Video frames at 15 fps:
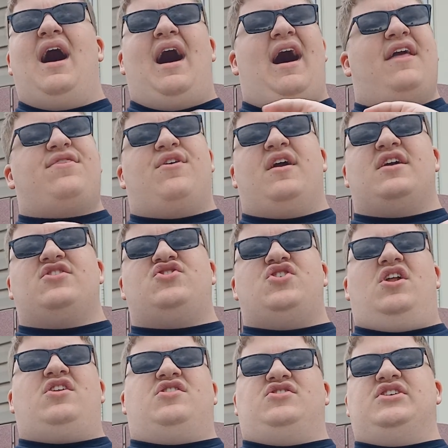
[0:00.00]
I think it
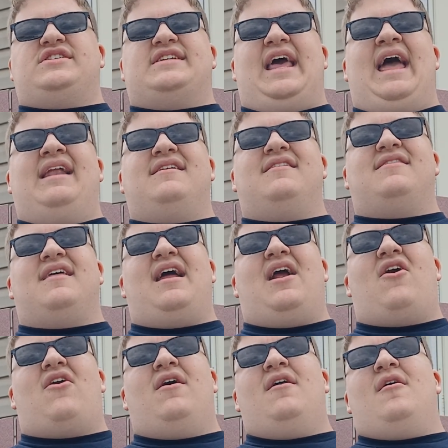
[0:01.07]
should have just ended
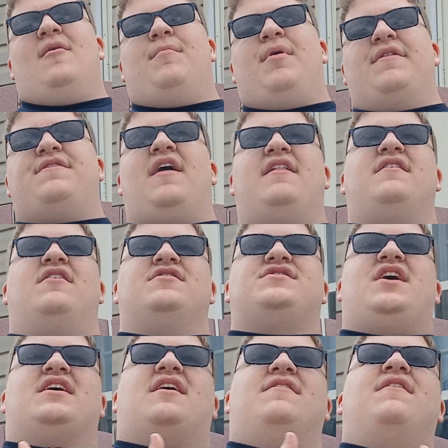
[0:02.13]
there, but then there's
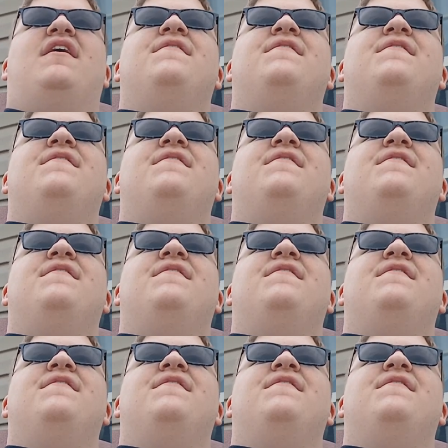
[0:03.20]
like a,